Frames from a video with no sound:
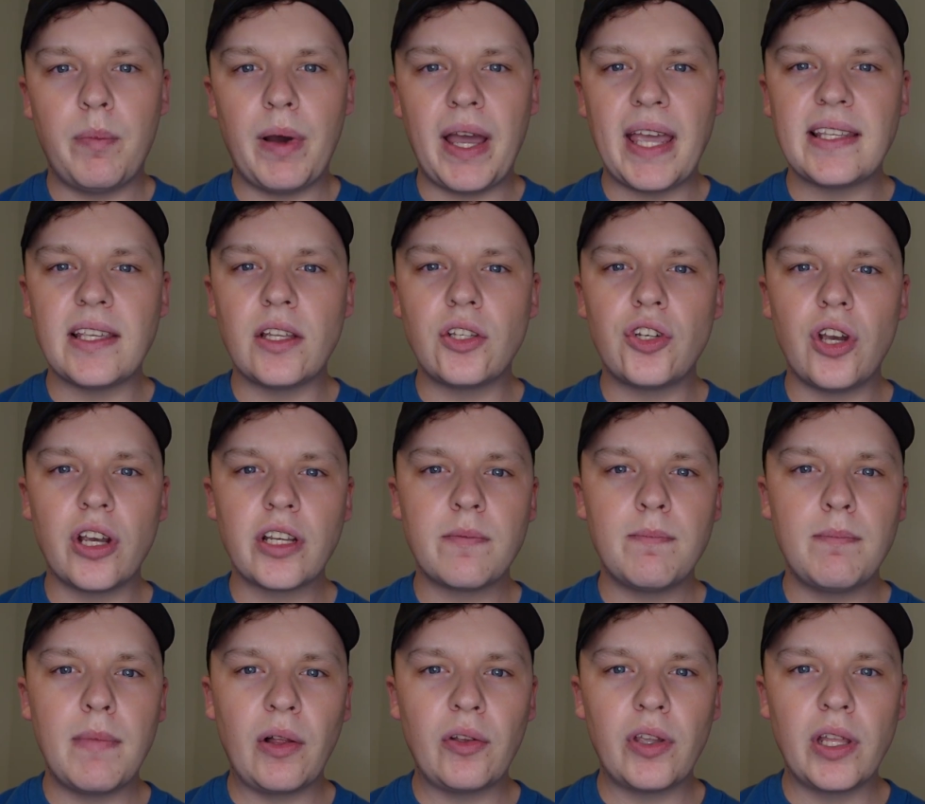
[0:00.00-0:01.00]
But is it just
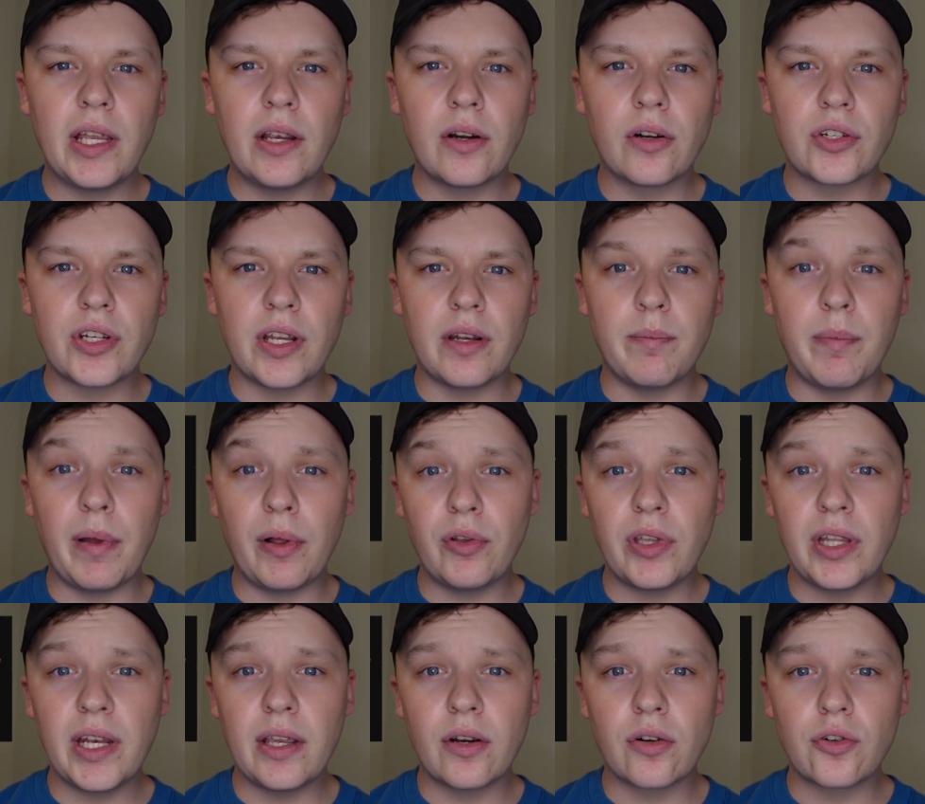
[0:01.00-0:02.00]
millionaires and
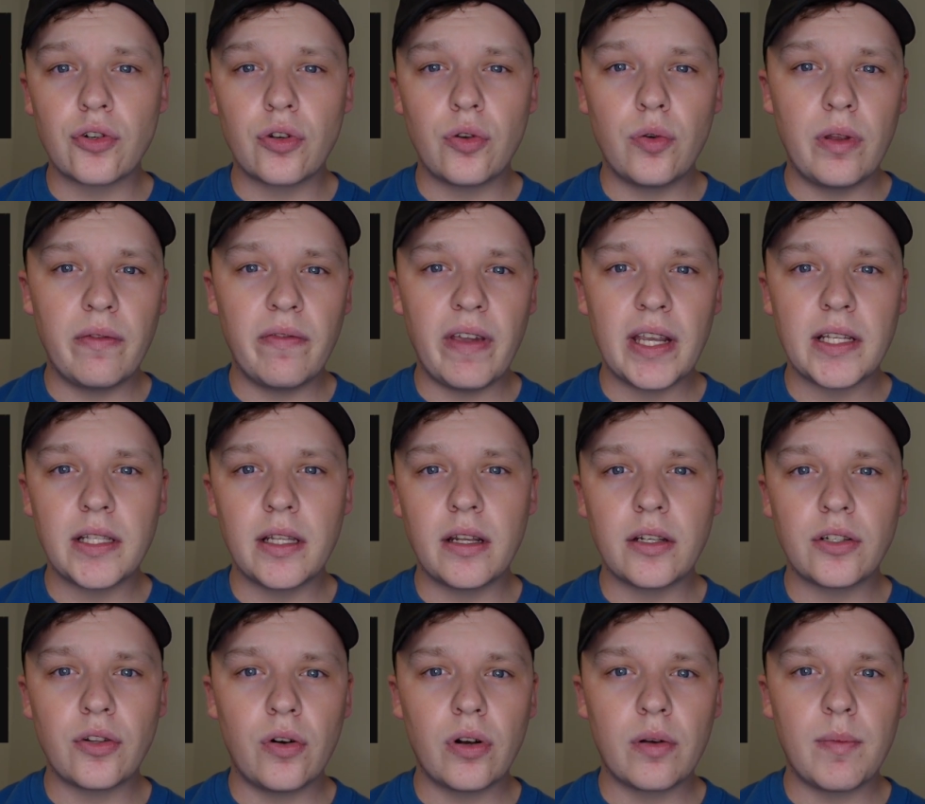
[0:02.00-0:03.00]
billionaires who invest in the
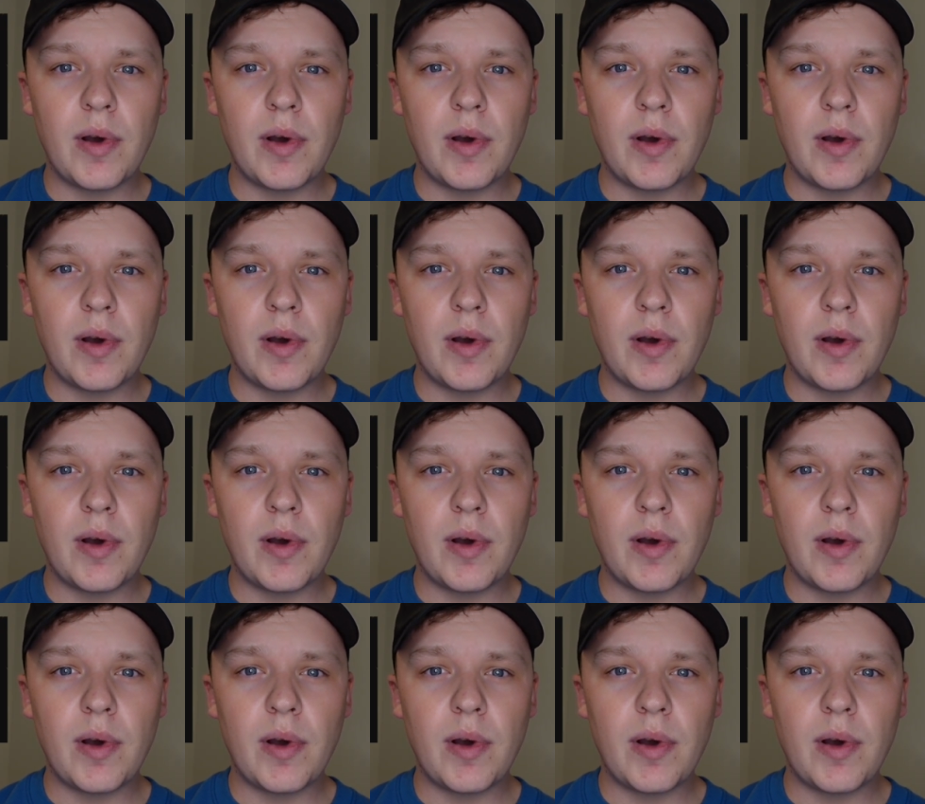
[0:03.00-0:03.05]
stock